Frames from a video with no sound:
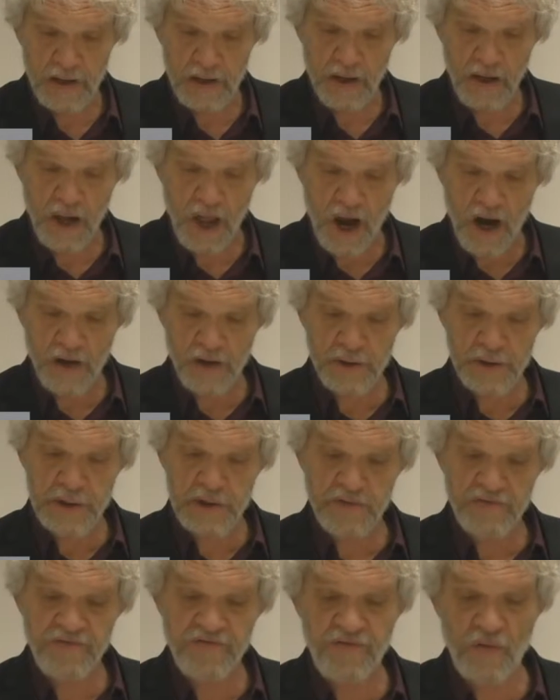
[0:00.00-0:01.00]

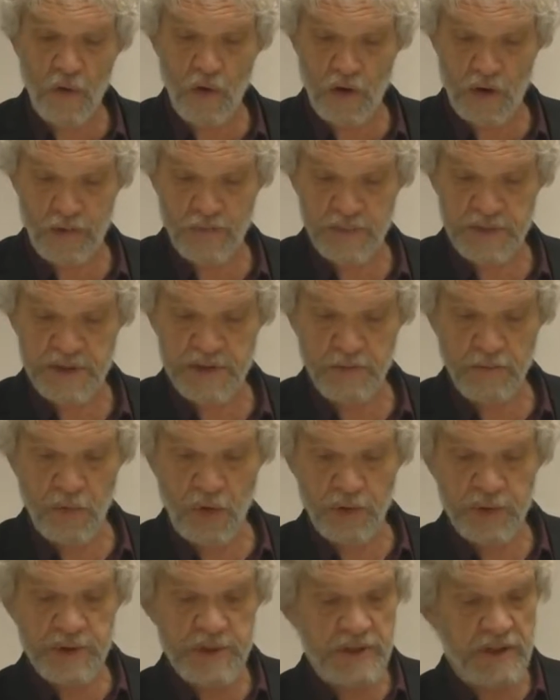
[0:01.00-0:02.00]
Larger forms
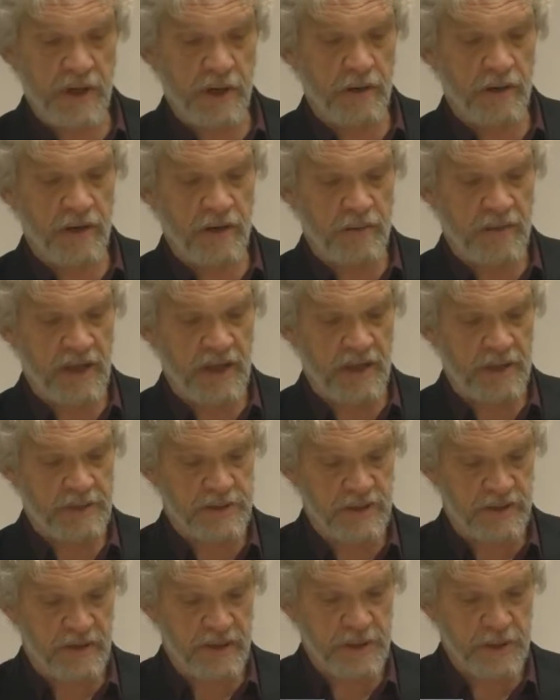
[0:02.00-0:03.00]
most nearly
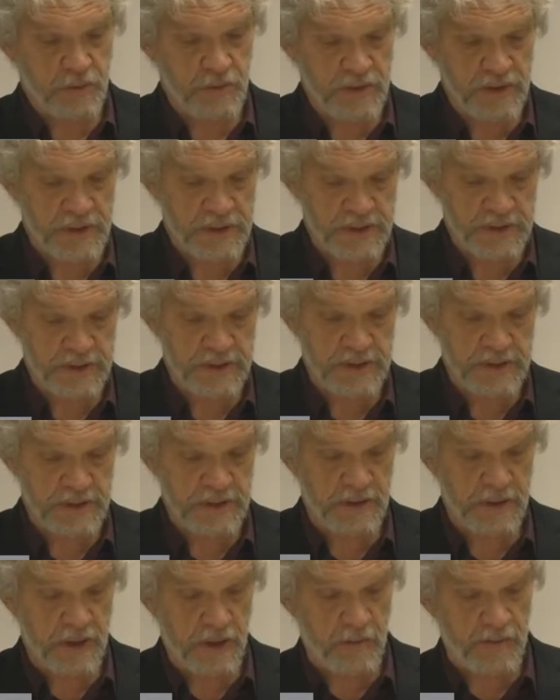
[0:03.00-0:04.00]
means, and this one is
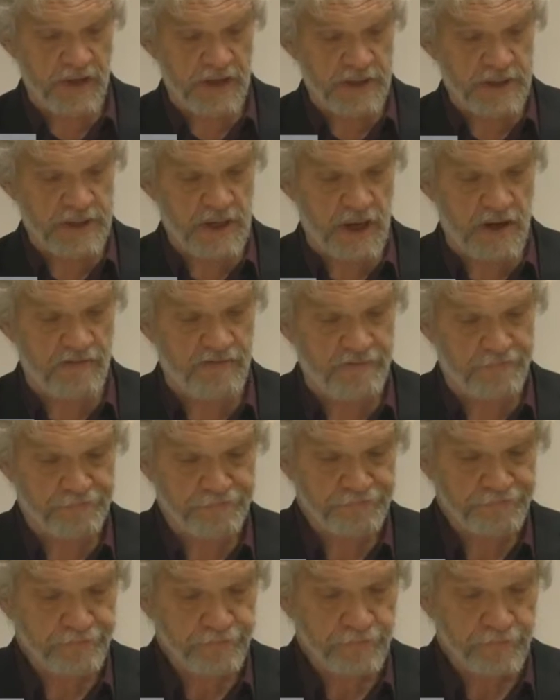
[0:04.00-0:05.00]
a little bit tough.
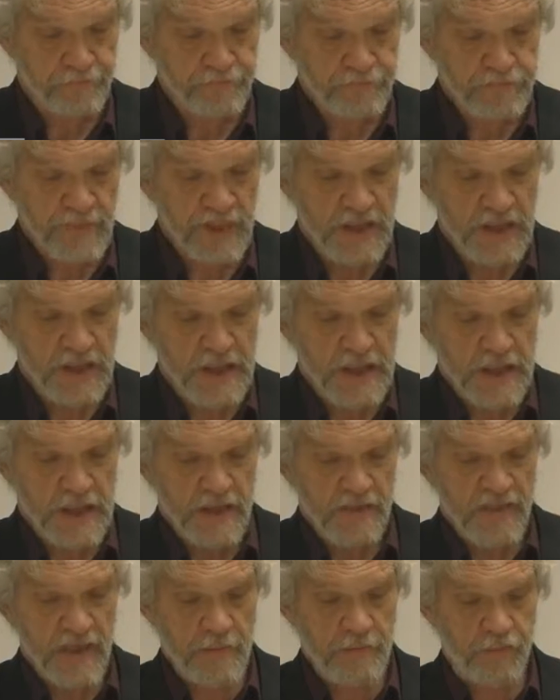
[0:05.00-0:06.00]

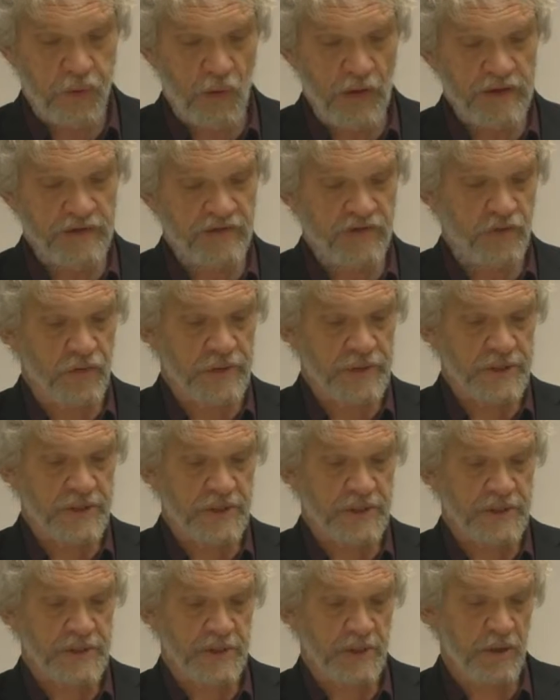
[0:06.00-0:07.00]
They point to his
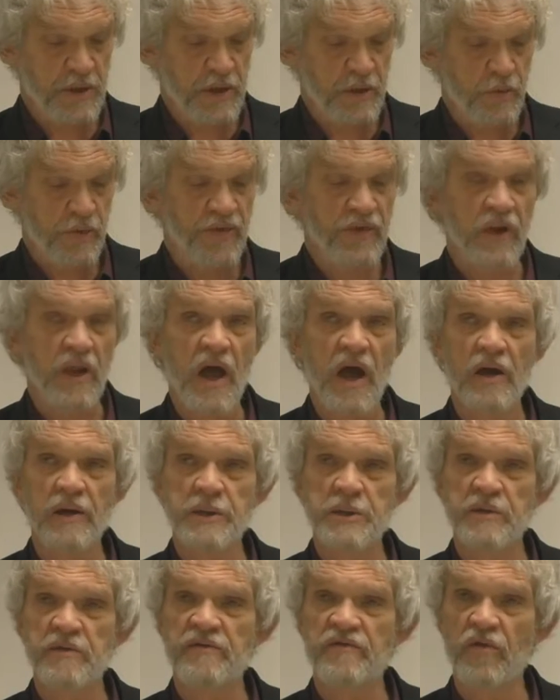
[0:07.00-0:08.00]
concern with
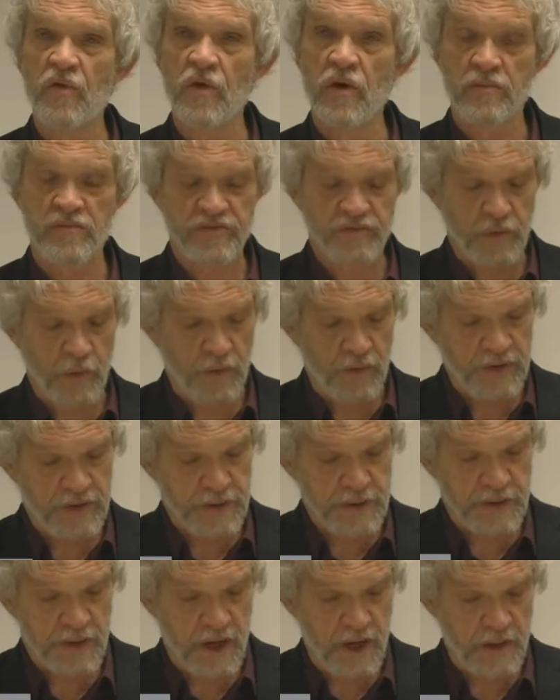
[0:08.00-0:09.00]
larger forms. Well, what
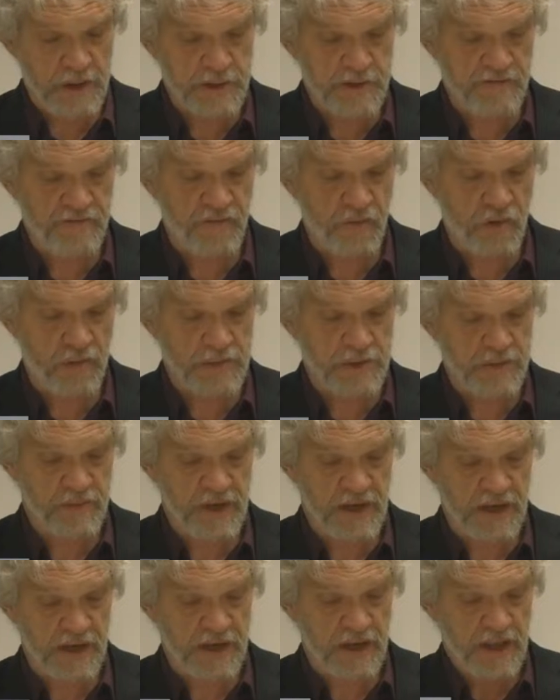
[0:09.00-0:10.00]
does larger forms
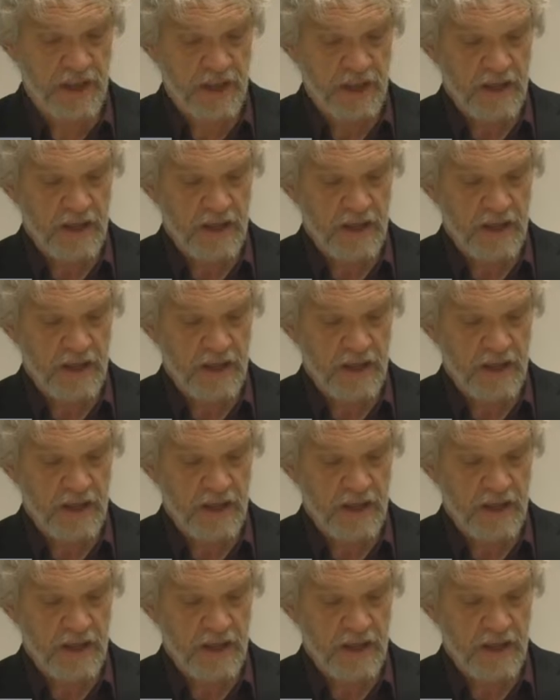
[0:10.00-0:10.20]
mean?